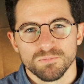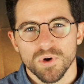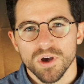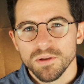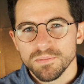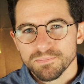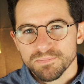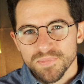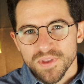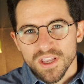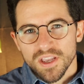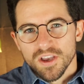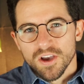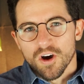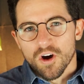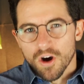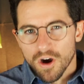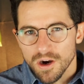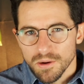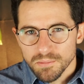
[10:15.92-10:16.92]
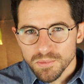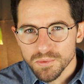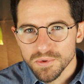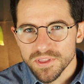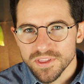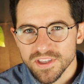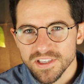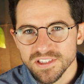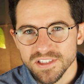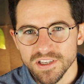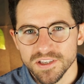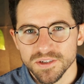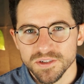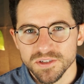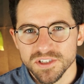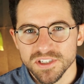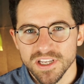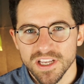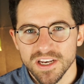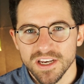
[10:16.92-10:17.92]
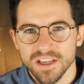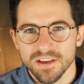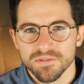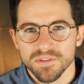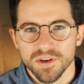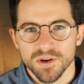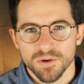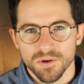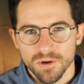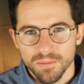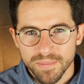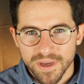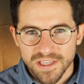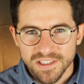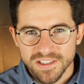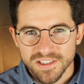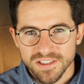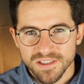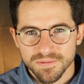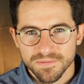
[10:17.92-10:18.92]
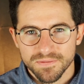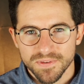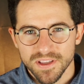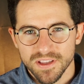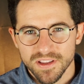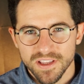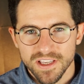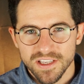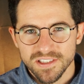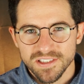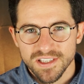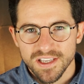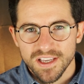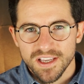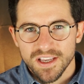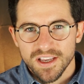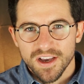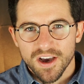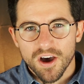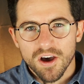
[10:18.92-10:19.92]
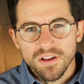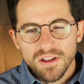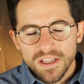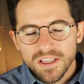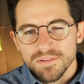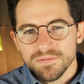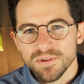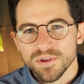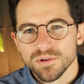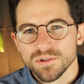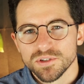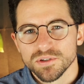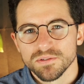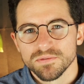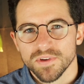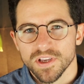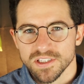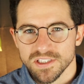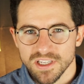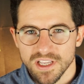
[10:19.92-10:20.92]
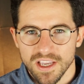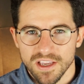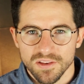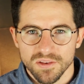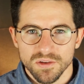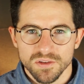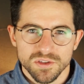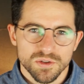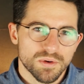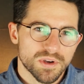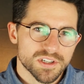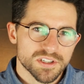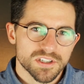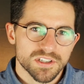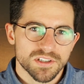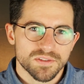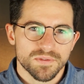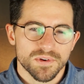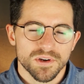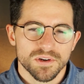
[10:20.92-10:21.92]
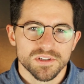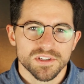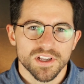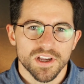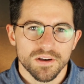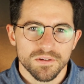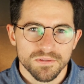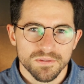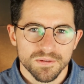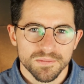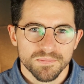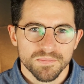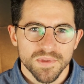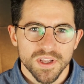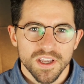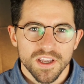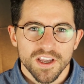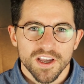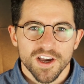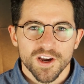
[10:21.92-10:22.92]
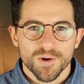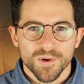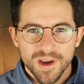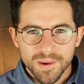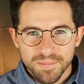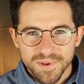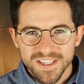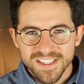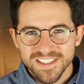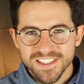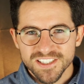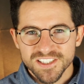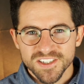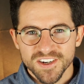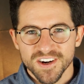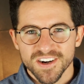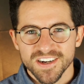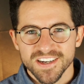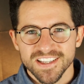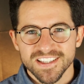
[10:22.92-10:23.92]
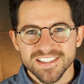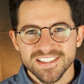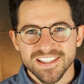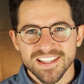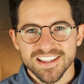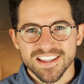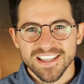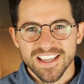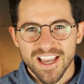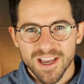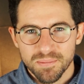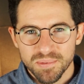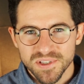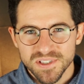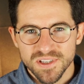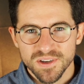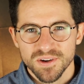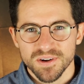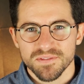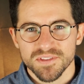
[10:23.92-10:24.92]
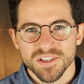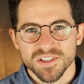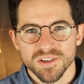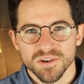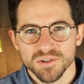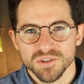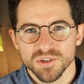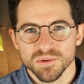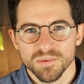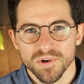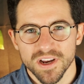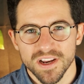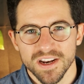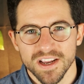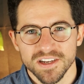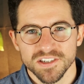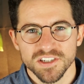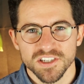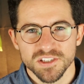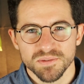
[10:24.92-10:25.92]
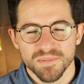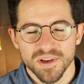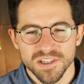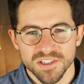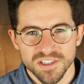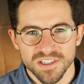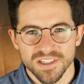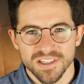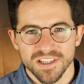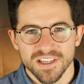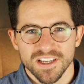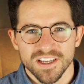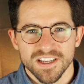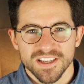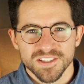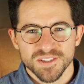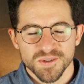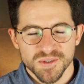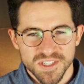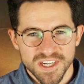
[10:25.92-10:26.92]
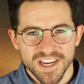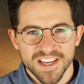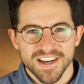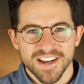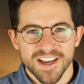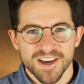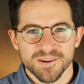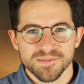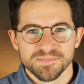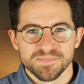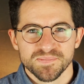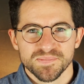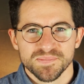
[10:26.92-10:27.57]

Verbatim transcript: Well, armed with this understanding of the neural basis of feelings, I'll leave you to investigate those questions for yourself. A great place to start is the episode of The Social Brain I just mentioned, so check it out.